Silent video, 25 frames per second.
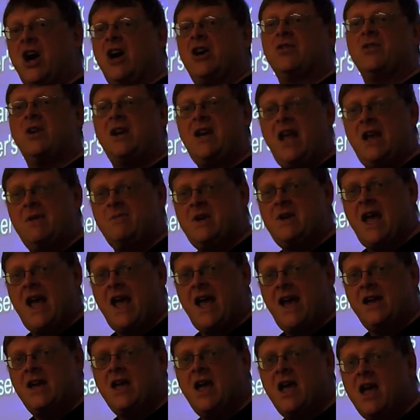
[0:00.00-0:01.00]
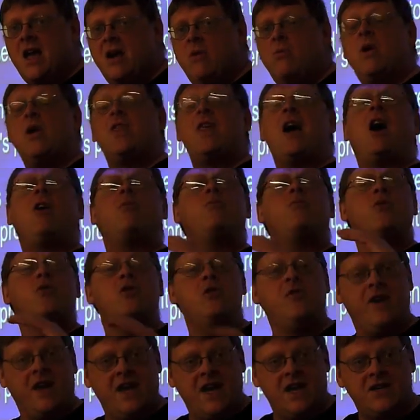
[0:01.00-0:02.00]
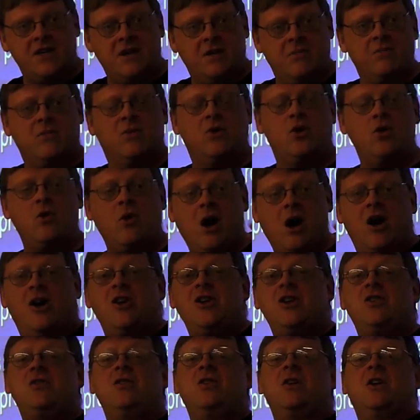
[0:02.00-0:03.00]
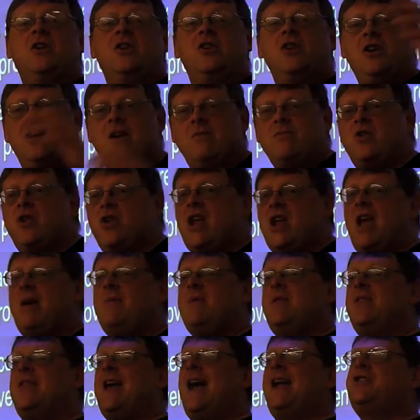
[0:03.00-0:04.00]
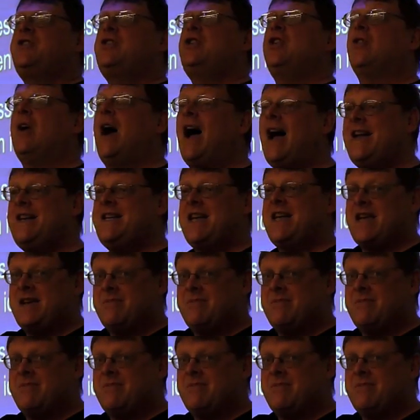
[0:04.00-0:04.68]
or a name tag, without proving it. Who are you? Give me your name, that's your ID.